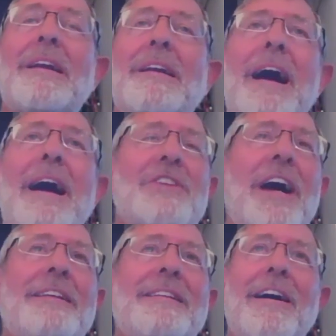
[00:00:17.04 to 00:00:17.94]
gosh,
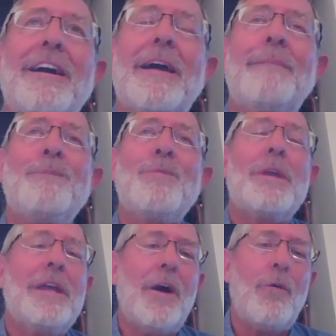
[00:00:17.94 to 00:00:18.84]
I tell you,
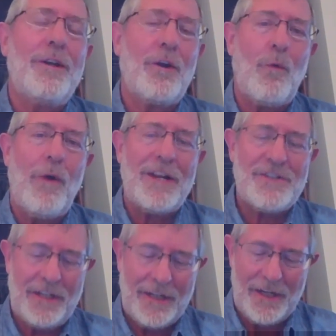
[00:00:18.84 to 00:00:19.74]
you know, when you're
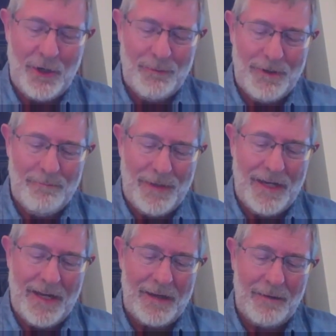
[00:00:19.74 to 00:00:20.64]
watching a human
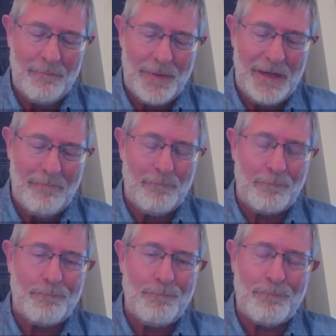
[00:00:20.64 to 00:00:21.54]
being be
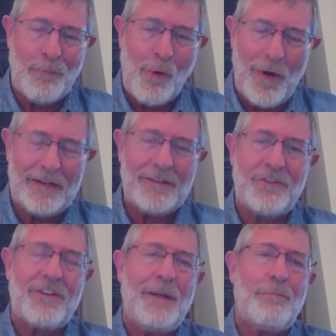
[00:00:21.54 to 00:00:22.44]

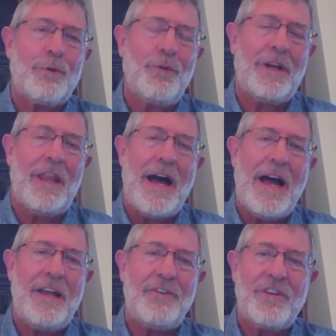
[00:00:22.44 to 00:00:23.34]
pointlessly
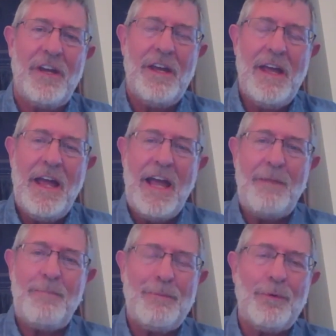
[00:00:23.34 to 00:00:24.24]
brutalized
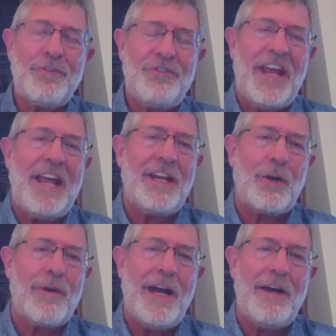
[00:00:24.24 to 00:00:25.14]
and people
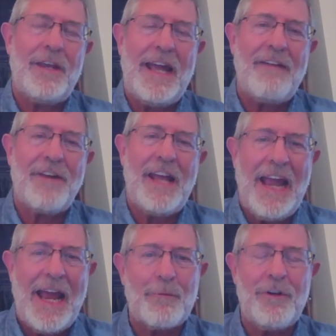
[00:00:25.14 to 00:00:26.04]
standing around that have
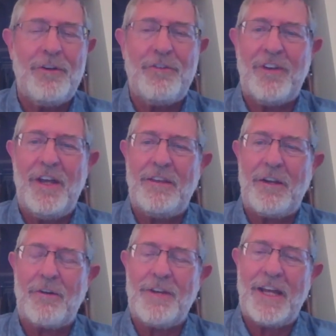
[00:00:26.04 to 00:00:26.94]
cameras
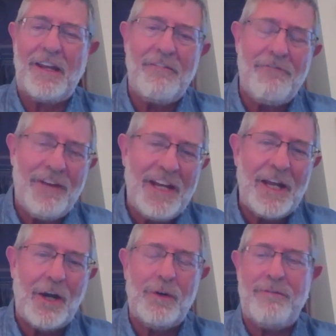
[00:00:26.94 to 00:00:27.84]
and they're taking
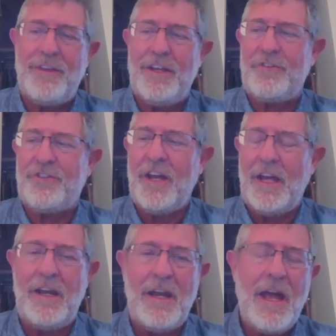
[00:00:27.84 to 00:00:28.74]
video of this,
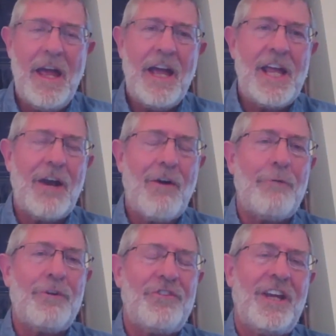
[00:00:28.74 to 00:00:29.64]
and, you know,
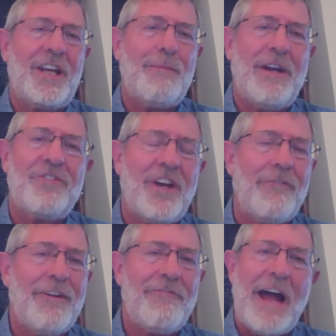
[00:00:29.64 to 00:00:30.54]
I was thinking to
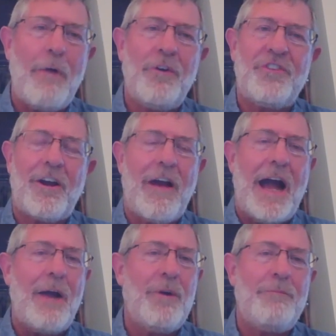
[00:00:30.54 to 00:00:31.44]
myself, if I was there,
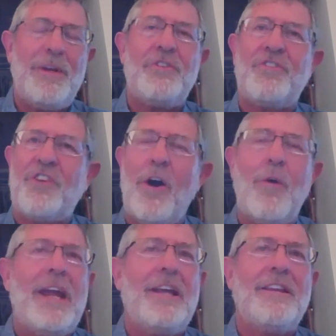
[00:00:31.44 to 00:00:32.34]
I would be
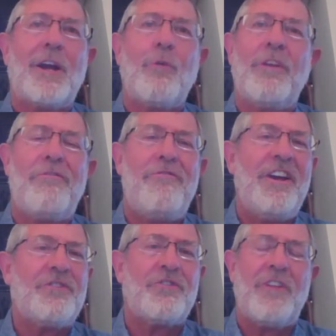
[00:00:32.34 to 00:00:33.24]
so in there with
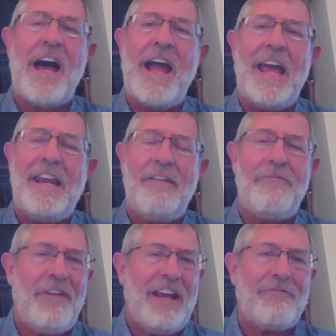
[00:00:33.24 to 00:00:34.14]
fists flying
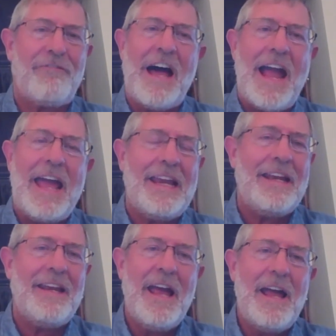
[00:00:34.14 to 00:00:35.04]
and feet flying.
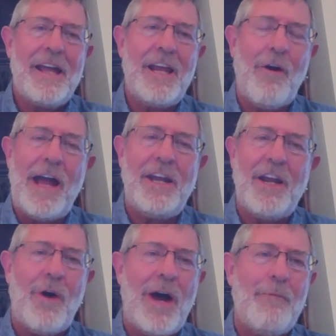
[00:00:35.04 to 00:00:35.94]
And, you know
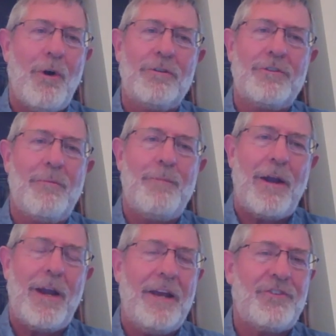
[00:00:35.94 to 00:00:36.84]
I'm old
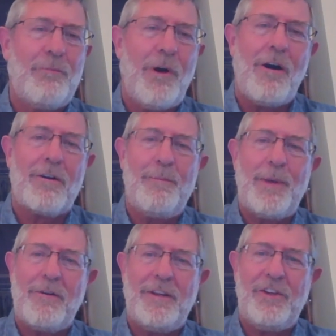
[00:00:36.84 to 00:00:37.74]
compared and small
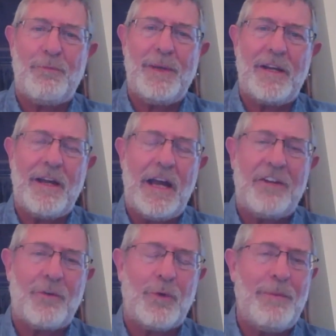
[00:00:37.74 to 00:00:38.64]
compared to these big
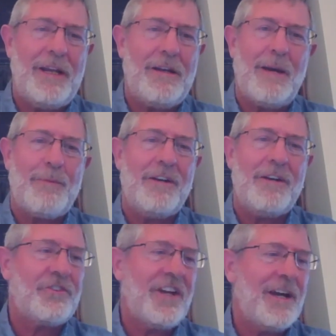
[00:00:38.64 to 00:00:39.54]
guys that were beating up
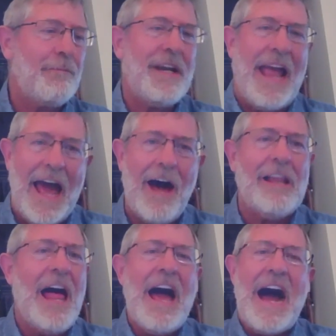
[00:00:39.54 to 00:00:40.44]
on this kid, but
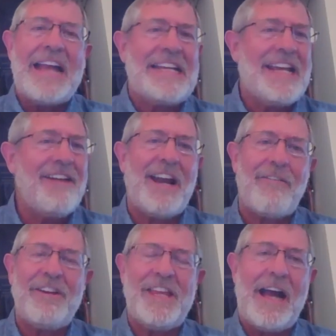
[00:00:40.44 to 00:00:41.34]
hell, I'd give it
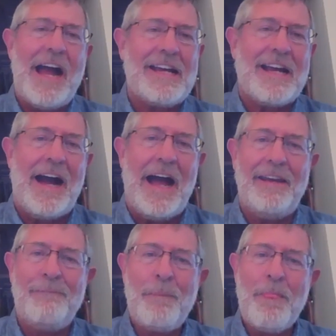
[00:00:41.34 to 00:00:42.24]
everything I
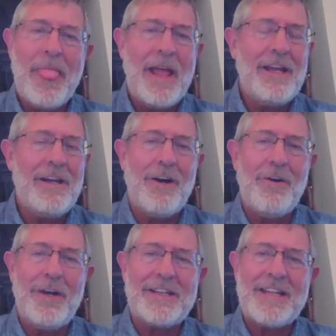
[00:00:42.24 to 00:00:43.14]
got. You
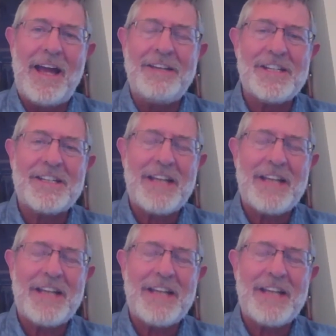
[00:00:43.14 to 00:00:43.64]
know, I